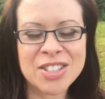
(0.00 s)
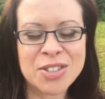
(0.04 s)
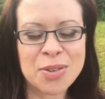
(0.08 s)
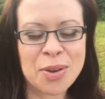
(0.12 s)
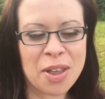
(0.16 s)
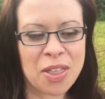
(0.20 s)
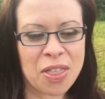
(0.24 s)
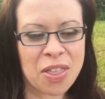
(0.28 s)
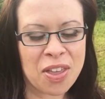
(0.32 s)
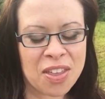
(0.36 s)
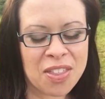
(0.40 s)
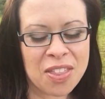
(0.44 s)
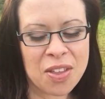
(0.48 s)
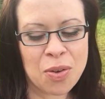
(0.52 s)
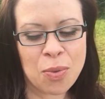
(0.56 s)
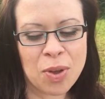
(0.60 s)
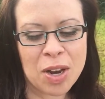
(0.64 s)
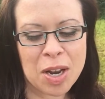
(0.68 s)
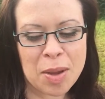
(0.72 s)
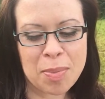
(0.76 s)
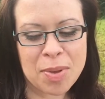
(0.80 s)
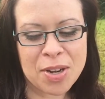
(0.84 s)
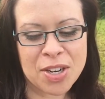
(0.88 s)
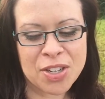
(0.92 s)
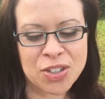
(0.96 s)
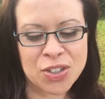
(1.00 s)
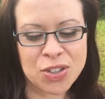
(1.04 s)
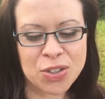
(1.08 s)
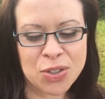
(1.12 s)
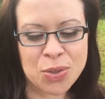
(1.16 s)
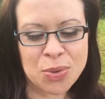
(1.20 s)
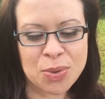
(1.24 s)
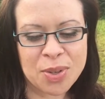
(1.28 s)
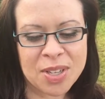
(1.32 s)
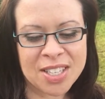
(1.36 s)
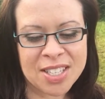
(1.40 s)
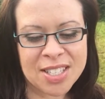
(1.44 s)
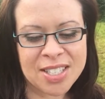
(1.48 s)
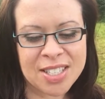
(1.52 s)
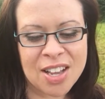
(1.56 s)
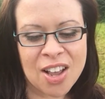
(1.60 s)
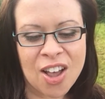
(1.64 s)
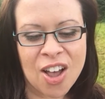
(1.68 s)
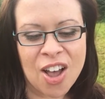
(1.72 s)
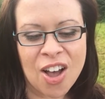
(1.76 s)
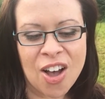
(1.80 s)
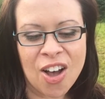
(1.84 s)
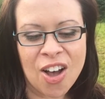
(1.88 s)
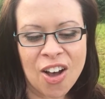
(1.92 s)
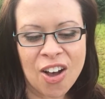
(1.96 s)
So I think that what I'm going to do is
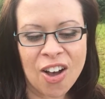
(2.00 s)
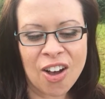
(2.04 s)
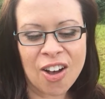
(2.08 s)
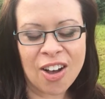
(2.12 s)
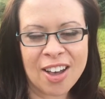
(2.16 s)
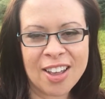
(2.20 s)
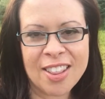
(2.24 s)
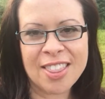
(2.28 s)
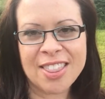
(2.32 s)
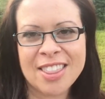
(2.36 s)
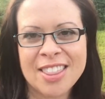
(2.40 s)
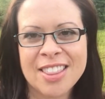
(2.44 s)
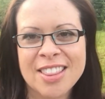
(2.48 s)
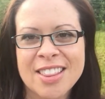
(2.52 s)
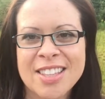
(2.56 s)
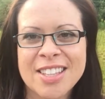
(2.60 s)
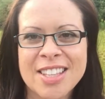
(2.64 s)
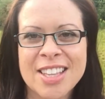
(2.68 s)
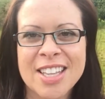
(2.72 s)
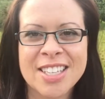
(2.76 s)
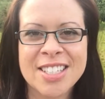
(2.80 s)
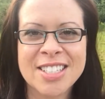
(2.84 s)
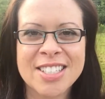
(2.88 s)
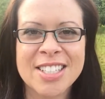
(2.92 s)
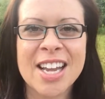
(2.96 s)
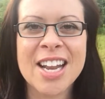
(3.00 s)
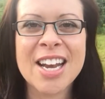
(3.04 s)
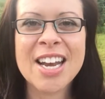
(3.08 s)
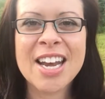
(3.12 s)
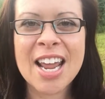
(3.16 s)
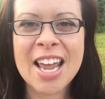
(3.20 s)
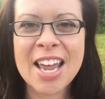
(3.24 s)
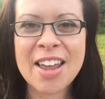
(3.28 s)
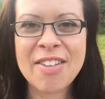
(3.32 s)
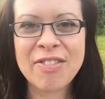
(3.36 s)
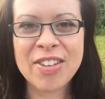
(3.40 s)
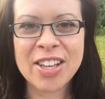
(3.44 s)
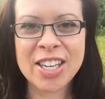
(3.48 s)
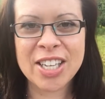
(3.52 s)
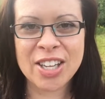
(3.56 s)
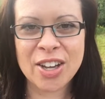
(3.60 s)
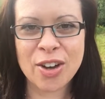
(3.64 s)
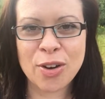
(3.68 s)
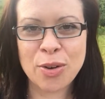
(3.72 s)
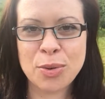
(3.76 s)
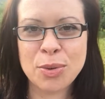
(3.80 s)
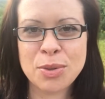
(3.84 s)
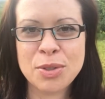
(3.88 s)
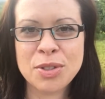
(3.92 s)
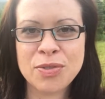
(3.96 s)
on the Sunday
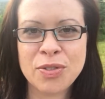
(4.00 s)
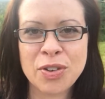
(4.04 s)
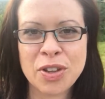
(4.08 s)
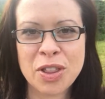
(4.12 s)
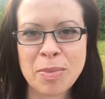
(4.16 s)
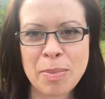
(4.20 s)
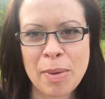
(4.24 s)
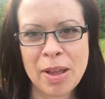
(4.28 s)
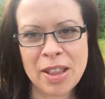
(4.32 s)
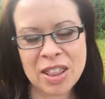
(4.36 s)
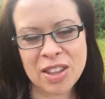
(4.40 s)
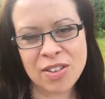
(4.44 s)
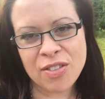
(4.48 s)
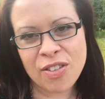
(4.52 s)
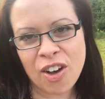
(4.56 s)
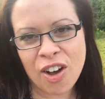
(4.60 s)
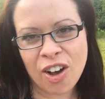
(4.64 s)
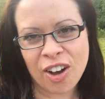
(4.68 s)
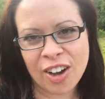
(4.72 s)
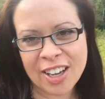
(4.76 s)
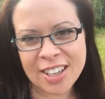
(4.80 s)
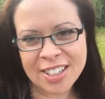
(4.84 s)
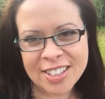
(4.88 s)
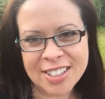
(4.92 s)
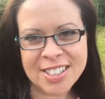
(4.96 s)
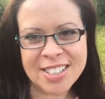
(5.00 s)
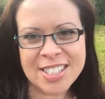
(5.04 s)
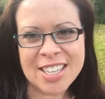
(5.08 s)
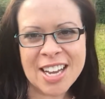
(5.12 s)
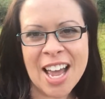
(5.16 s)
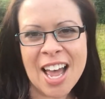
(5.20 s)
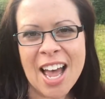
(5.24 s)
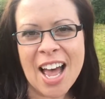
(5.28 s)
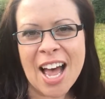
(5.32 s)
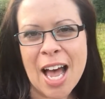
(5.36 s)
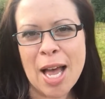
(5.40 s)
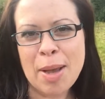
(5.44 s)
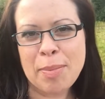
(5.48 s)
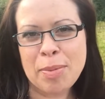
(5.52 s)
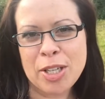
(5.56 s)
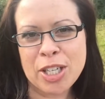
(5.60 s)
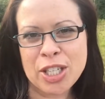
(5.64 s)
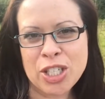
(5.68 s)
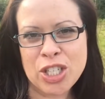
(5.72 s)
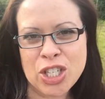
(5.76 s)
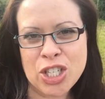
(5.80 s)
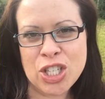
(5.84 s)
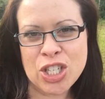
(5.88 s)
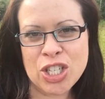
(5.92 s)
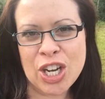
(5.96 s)
videos for the month of August, I'm going
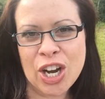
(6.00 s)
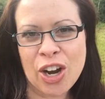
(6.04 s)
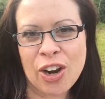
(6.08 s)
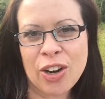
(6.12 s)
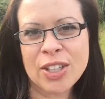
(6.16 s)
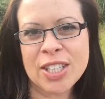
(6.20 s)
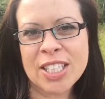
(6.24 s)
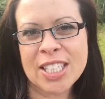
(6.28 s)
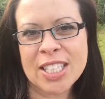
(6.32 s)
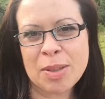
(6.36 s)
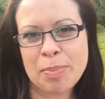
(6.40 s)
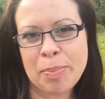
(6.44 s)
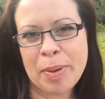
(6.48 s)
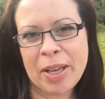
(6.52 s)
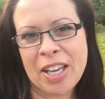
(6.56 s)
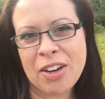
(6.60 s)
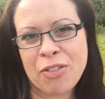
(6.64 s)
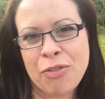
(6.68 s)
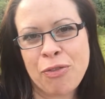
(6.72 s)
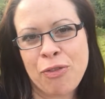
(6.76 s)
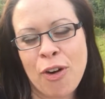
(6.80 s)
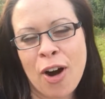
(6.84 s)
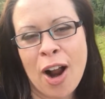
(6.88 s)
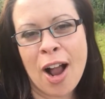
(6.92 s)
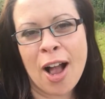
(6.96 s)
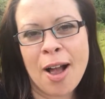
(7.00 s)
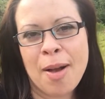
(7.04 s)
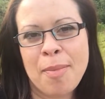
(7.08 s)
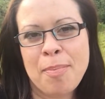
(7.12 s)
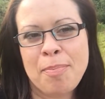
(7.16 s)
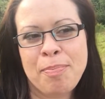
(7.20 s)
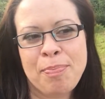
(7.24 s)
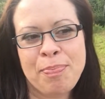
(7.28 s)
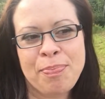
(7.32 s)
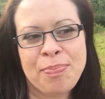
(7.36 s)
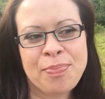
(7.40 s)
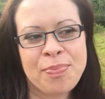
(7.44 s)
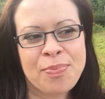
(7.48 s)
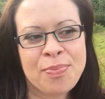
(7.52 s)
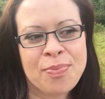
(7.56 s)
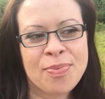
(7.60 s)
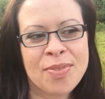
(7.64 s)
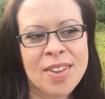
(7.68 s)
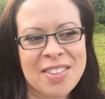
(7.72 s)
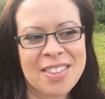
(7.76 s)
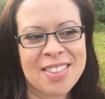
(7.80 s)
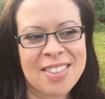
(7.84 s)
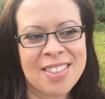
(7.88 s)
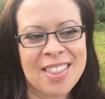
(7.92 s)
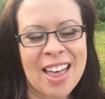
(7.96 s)
to just share a little bit from
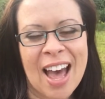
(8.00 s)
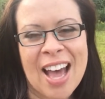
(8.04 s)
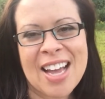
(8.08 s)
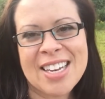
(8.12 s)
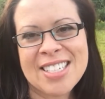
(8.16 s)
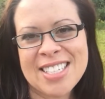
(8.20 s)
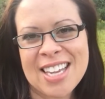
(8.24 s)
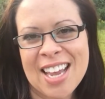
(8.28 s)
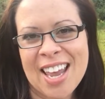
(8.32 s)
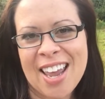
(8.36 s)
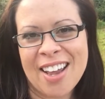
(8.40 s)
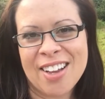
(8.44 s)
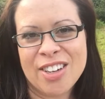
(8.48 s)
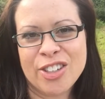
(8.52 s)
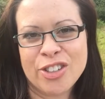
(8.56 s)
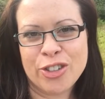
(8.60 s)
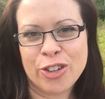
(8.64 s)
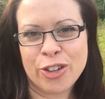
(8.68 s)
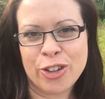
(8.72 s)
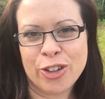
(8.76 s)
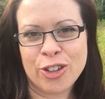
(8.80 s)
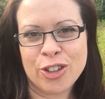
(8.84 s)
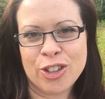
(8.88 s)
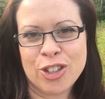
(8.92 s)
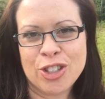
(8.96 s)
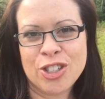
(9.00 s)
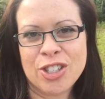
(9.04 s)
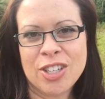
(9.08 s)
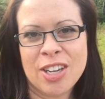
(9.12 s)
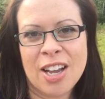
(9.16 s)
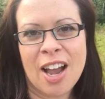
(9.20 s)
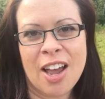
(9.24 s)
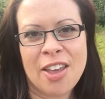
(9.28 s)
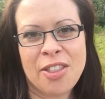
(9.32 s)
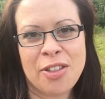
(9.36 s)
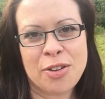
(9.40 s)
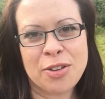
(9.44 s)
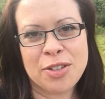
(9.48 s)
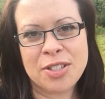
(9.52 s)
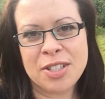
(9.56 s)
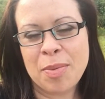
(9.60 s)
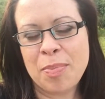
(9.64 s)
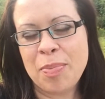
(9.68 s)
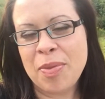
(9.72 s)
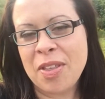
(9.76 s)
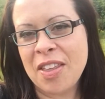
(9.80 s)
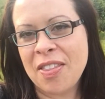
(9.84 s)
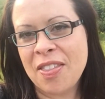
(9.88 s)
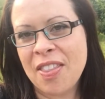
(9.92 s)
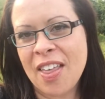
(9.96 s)
that day at church, either
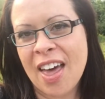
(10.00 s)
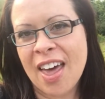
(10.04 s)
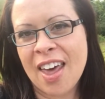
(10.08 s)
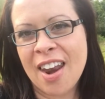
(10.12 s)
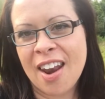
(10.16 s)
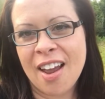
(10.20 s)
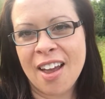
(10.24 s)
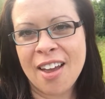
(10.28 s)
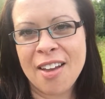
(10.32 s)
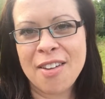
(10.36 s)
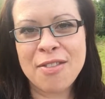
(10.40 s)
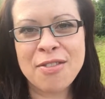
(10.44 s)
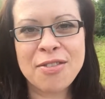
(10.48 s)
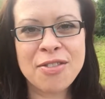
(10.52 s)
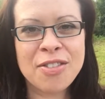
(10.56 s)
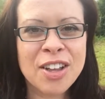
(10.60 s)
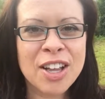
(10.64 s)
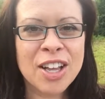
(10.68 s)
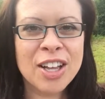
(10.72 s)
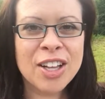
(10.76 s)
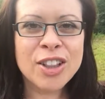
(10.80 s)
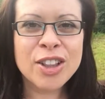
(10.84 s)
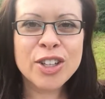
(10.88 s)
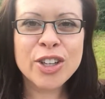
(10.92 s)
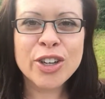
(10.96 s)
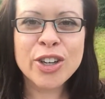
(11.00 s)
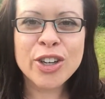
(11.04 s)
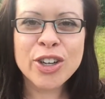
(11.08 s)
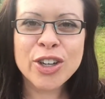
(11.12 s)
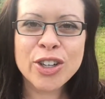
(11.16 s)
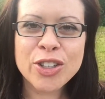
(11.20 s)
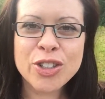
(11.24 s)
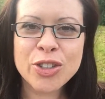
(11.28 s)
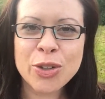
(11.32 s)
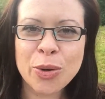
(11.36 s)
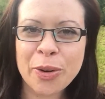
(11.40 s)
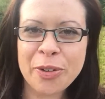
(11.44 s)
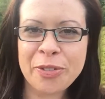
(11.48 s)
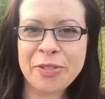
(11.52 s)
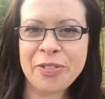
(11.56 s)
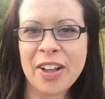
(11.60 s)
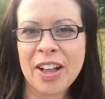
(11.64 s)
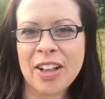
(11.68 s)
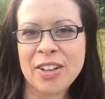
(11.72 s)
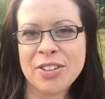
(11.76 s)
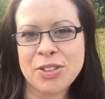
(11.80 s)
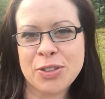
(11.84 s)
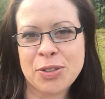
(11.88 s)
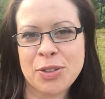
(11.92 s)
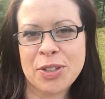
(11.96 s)
something that I've learned or
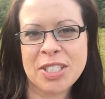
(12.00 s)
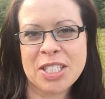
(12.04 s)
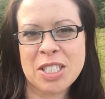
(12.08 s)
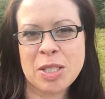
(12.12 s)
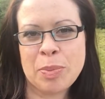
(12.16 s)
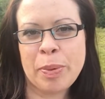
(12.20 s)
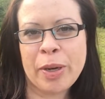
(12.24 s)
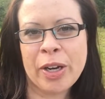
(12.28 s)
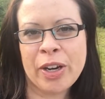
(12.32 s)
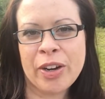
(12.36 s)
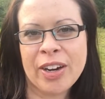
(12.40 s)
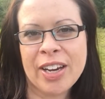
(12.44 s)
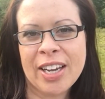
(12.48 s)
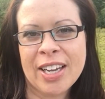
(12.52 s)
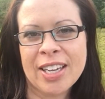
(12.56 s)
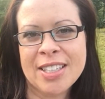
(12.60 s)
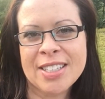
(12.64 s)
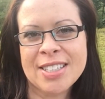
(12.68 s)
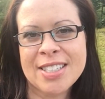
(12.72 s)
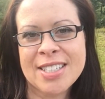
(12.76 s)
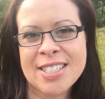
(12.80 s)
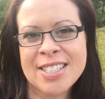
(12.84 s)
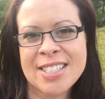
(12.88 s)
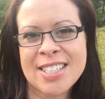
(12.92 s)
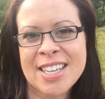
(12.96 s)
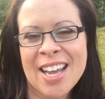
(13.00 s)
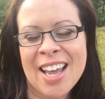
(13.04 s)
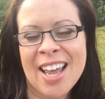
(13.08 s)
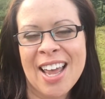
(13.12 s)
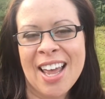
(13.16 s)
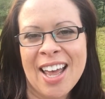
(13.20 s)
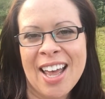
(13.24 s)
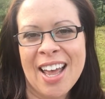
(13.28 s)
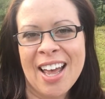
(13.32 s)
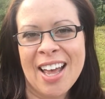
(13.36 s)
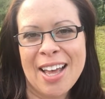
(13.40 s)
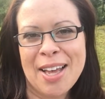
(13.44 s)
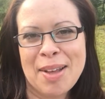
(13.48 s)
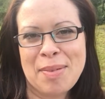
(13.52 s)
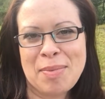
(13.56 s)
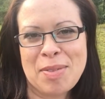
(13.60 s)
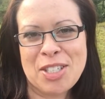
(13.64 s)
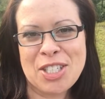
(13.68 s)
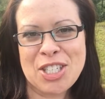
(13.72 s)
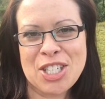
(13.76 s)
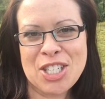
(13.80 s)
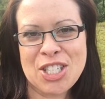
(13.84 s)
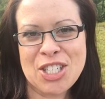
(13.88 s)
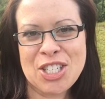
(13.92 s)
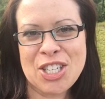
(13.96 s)
felt or experienced, um,
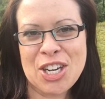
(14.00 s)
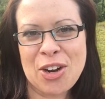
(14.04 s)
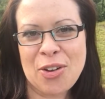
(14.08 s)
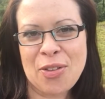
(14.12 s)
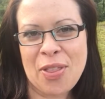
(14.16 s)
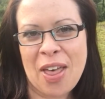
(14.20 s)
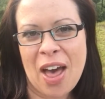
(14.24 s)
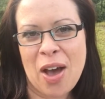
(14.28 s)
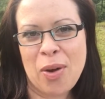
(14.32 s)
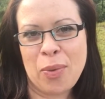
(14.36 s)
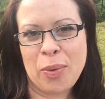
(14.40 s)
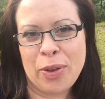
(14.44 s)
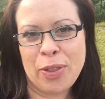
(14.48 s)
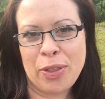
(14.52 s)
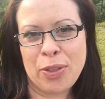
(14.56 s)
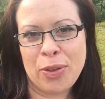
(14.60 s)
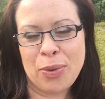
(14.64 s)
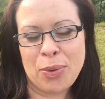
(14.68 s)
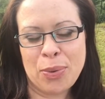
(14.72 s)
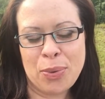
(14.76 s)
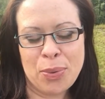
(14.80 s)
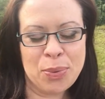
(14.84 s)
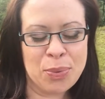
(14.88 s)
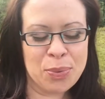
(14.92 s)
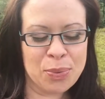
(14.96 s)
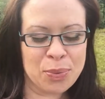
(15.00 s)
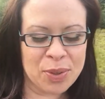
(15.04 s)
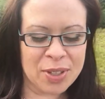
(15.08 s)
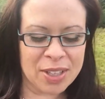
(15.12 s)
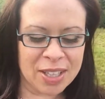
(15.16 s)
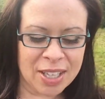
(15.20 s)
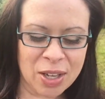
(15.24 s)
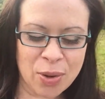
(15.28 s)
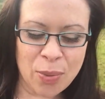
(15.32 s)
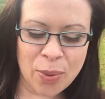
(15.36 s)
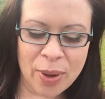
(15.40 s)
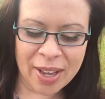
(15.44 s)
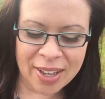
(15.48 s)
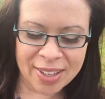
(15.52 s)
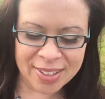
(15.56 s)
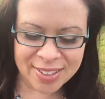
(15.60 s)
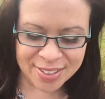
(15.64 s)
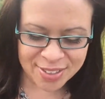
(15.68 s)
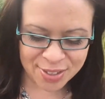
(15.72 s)
and just share that with you really quick.